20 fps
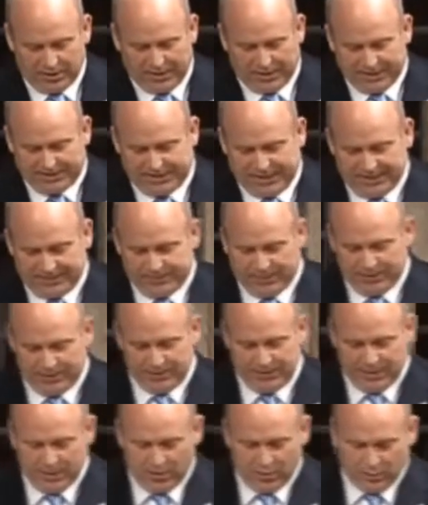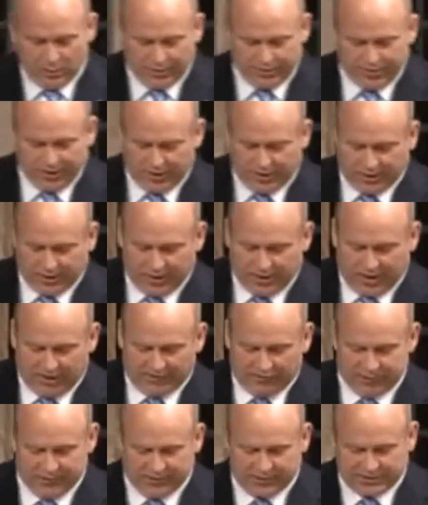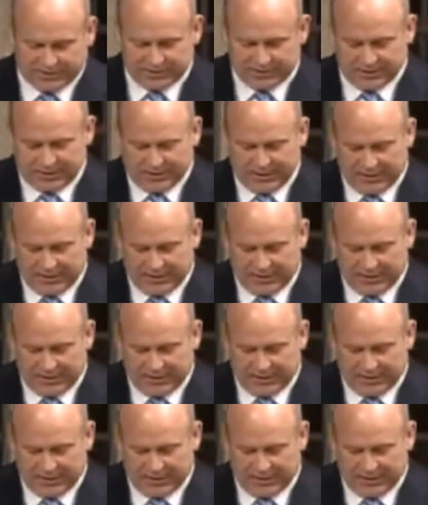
In keeping with our government's